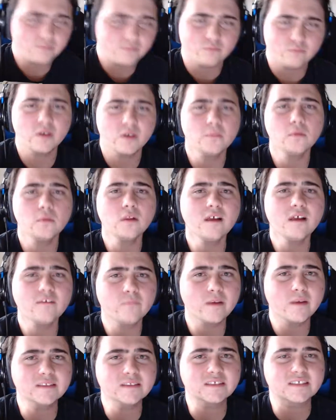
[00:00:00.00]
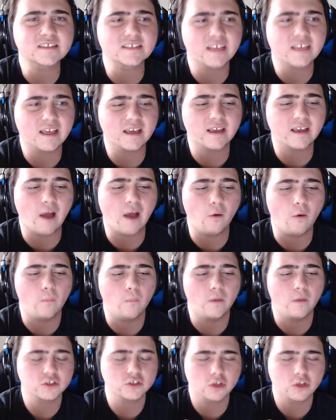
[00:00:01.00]
people have been saying how
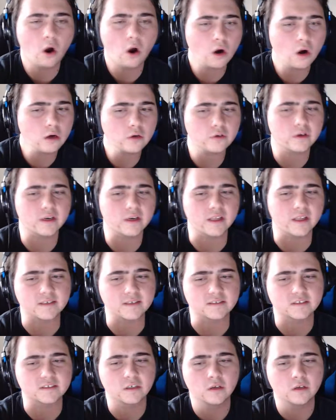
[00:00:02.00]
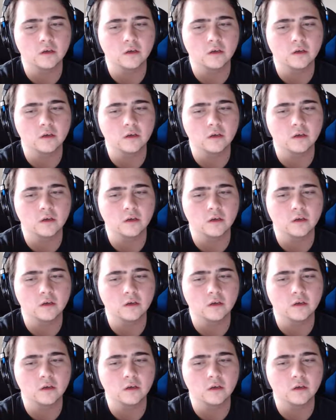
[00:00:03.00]
much harder it is